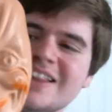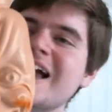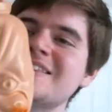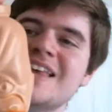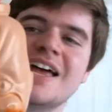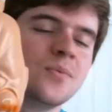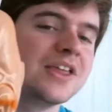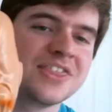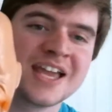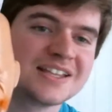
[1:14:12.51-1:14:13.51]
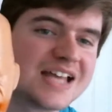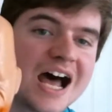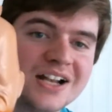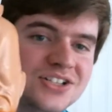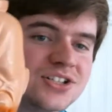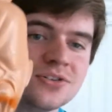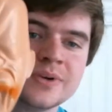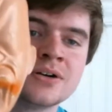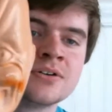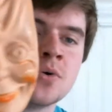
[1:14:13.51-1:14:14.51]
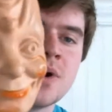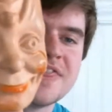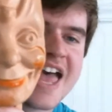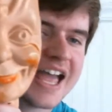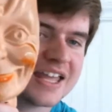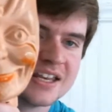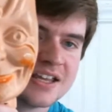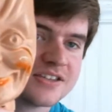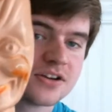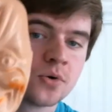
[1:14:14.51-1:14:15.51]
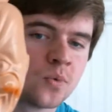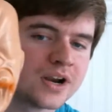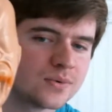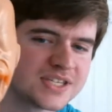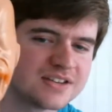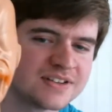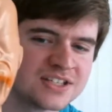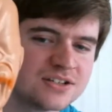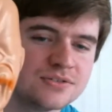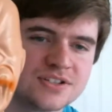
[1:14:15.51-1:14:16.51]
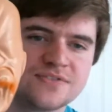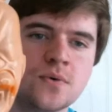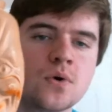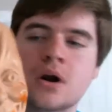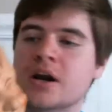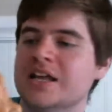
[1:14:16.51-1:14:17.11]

like I said, we think it's odd too. We don't know what the heck it is or what it was even used for.